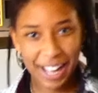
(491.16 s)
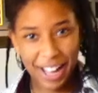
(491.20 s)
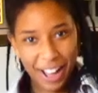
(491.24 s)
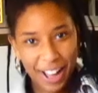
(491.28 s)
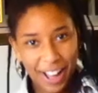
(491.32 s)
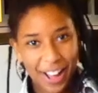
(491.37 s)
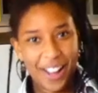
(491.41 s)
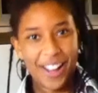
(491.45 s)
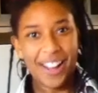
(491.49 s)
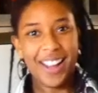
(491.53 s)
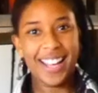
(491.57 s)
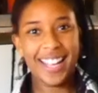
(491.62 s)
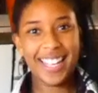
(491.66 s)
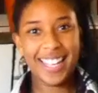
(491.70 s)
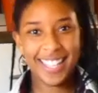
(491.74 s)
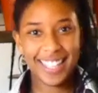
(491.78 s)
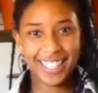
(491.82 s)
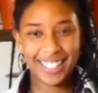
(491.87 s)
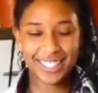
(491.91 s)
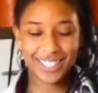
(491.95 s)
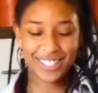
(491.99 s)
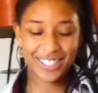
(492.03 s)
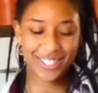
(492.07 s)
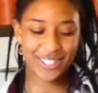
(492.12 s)
Hi,
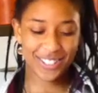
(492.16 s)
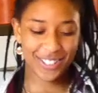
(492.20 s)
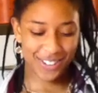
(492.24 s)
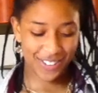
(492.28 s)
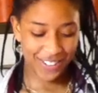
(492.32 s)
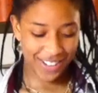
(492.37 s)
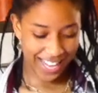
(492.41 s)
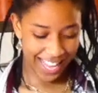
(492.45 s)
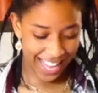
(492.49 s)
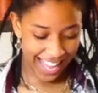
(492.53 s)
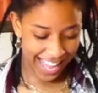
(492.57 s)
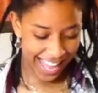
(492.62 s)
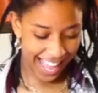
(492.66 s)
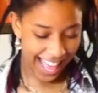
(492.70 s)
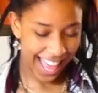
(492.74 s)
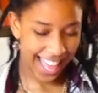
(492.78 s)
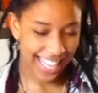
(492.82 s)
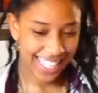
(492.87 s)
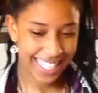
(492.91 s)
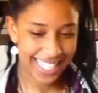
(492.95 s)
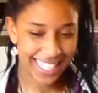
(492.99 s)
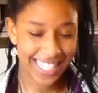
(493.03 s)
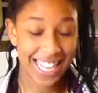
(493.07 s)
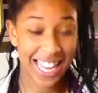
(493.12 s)
sorry I
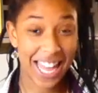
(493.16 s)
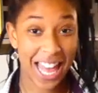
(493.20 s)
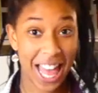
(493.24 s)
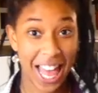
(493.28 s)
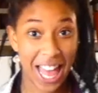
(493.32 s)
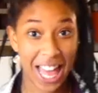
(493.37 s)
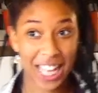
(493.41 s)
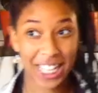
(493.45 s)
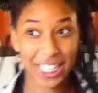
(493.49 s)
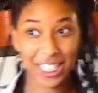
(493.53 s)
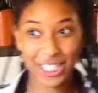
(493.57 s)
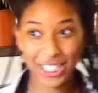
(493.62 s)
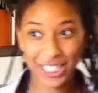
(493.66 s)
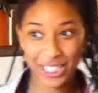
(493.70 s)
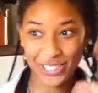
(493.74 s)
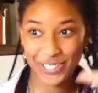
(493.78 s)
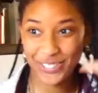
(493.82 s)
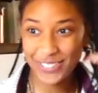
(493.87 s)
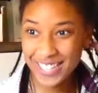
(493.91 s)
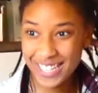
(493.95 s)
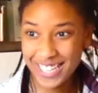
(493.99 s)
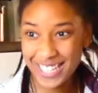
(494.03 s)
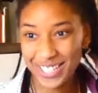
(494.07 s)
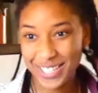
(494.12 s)
had to do
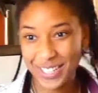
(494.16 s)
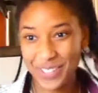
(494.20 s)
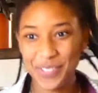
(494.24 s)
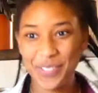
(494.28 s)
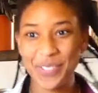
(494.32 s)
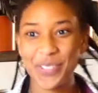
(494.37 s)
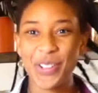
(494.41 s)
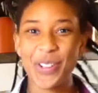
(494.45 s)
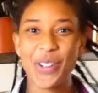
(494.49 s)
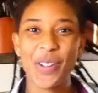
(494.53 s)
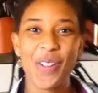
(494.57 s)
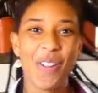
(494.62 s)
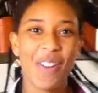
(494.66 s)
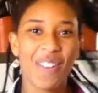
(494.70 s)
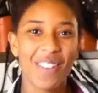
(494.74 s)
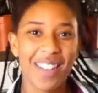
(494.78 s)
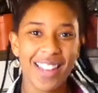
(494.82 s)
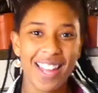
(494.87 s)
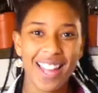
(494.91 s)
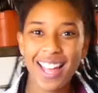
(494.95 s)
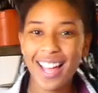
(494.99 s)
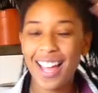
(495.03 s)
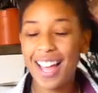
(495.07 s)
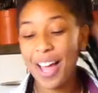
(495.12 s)
a Zoom
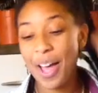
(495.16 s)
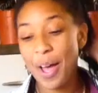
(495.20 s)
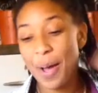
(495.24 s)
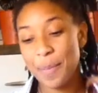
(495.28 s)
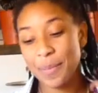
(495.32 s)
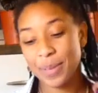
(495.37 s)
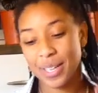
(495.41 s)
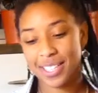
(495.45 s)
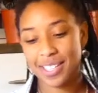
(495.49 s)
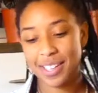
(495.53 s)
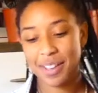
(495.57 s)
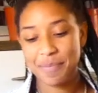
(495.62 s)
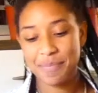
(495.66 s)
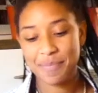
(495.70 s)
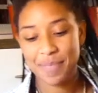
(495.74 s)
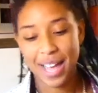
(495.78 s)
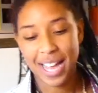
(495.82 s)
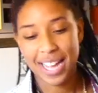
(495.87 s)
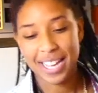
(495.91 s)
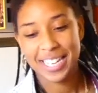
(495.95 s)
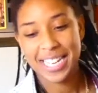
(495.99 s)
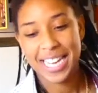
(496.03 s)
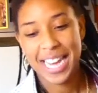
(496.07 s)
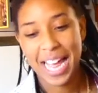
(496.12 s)
call, but I'm back
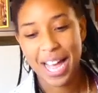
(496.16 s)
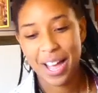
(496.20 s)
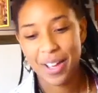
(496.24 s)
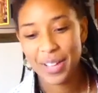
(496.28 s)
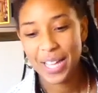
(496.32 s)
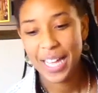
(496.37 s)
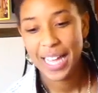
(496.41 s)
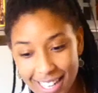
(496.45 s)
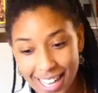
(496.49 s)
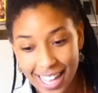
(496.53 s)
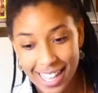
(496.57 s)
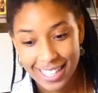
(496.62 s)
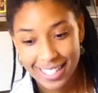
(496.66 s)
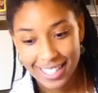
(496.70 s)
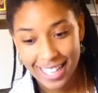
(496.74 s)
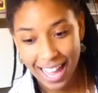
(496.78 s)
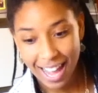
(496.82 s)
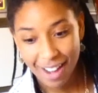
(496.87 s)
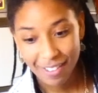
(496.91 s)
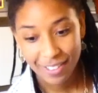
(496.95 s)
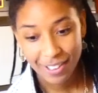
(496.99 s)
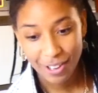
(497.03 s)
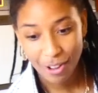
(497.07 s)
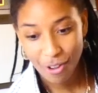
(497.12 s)
now. Let's
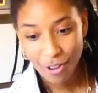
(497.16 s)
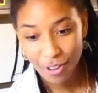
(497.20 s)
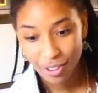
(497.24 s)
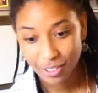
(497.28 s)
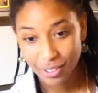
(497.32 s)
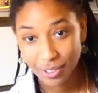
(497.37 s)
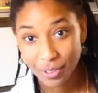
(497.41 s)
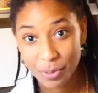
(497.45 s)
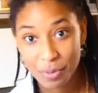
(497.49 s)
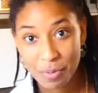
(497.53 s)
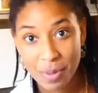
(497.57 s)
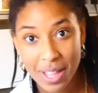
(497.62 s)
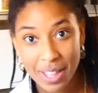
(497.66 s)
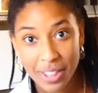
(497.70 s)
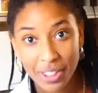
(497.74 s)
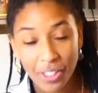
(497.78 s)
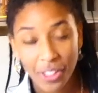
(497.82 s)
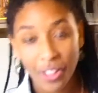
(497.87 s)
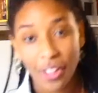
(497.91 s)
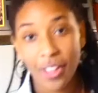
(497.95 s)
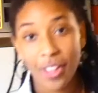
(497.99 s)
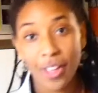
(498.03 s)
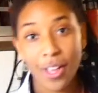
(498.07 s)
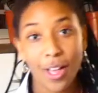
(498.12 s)
carry on with
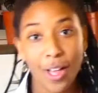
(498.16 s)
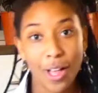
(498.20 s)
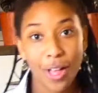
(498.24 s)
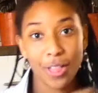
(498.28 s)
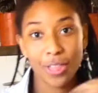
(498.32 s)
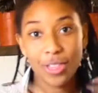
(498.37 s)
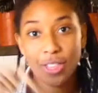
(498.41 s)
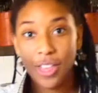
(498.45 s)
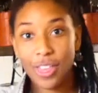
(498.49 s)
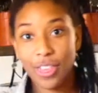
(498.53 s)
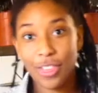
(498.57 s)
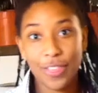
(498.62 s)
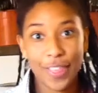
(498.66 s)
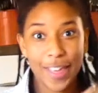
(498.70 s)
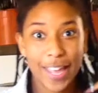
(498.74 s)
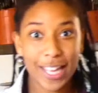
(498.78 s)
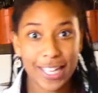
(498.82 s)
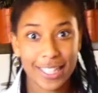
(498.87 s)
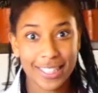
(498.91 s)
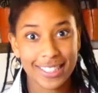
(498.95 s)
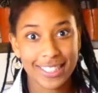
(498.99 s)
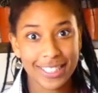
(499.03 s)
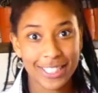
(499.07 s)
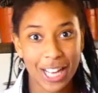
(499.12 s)
the
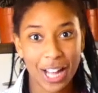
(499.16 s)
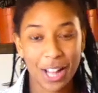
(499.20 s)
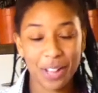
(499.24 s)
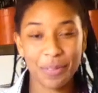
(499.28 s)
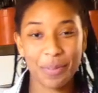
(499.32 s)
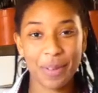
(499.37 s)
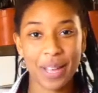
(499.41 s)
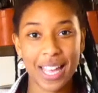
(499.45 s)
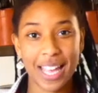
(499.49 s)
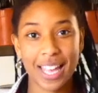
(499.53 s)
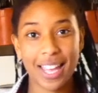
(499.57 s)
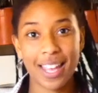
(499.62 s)
things, shall we?